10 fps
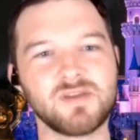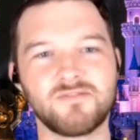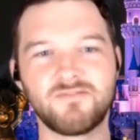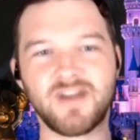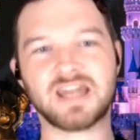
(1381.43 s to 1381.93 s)
a
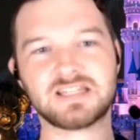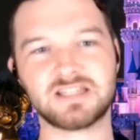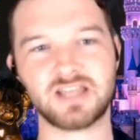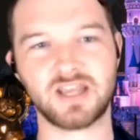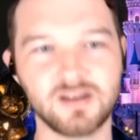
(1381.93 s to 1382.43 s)

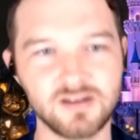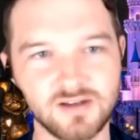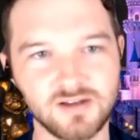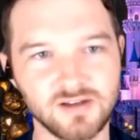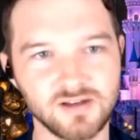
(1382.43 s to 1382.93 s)
fantasy,
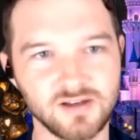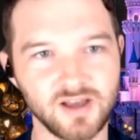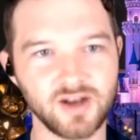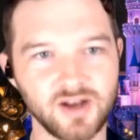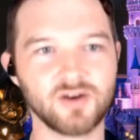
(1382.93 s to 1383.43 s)
uh,
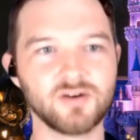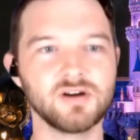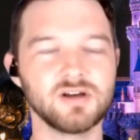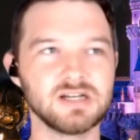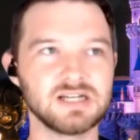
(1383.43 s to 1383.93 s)
you know,
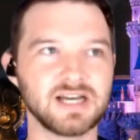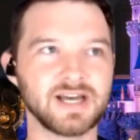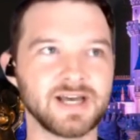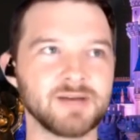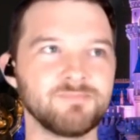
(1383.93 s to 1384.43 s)

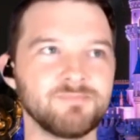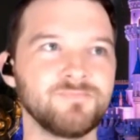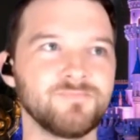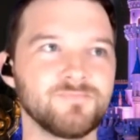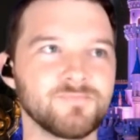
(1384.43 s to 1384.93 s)
um,
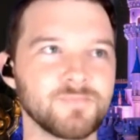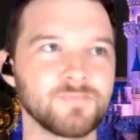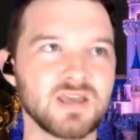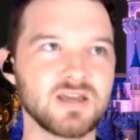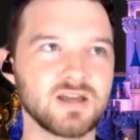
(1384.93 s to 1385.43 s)

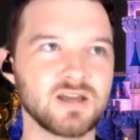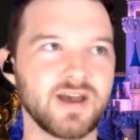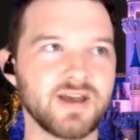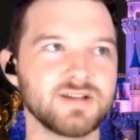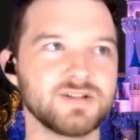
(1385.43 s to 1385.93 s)

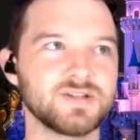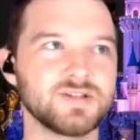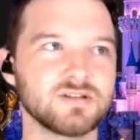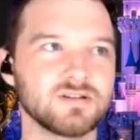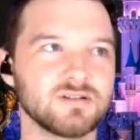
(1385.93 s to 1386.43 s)

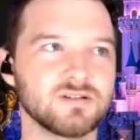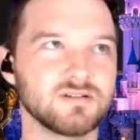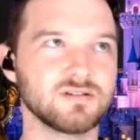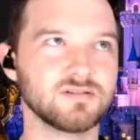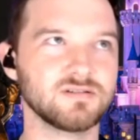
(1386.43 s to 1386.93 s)
cause
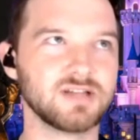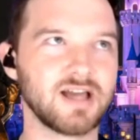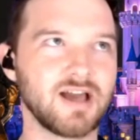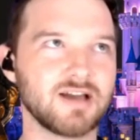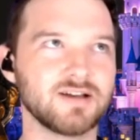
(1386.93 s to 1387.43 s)
uh,
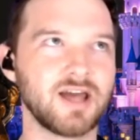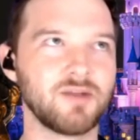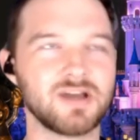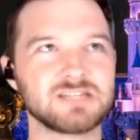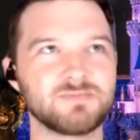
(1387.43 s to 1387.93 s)
how do
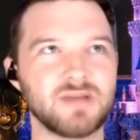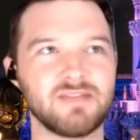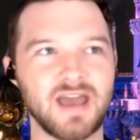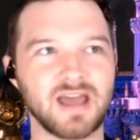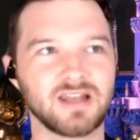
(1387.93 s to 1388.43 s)
I explain
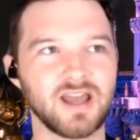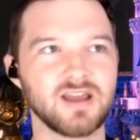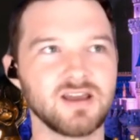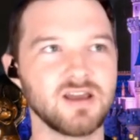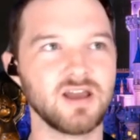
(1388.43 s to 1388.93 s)
that?
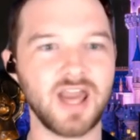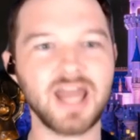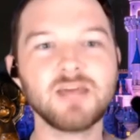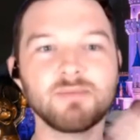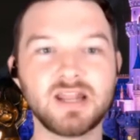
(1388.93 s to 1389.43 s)
Like
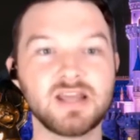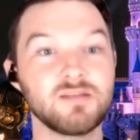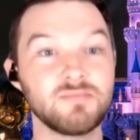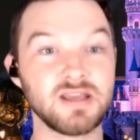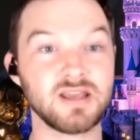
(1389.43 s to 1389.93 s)
anybody
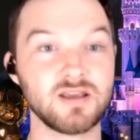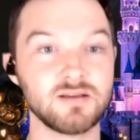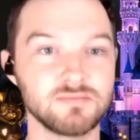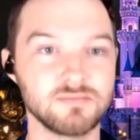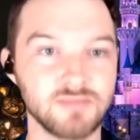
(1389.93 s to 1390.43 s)
can be
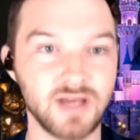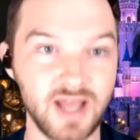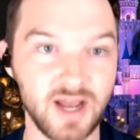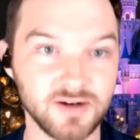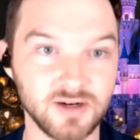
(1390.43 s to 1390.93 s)
an
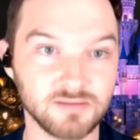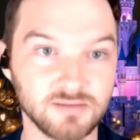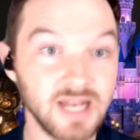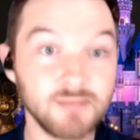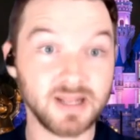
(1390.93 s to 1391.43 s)
actor,
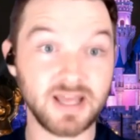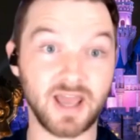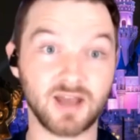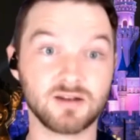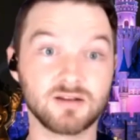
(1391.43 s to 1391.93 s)
anybody can.
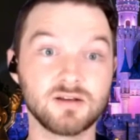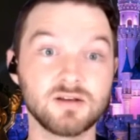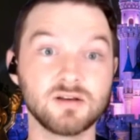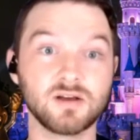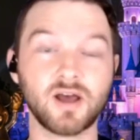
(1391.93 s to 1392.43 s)

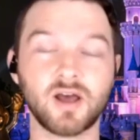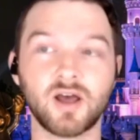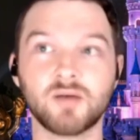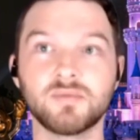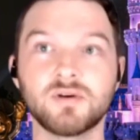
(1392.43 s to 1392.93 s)

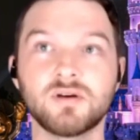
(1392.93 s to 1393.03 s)
Um,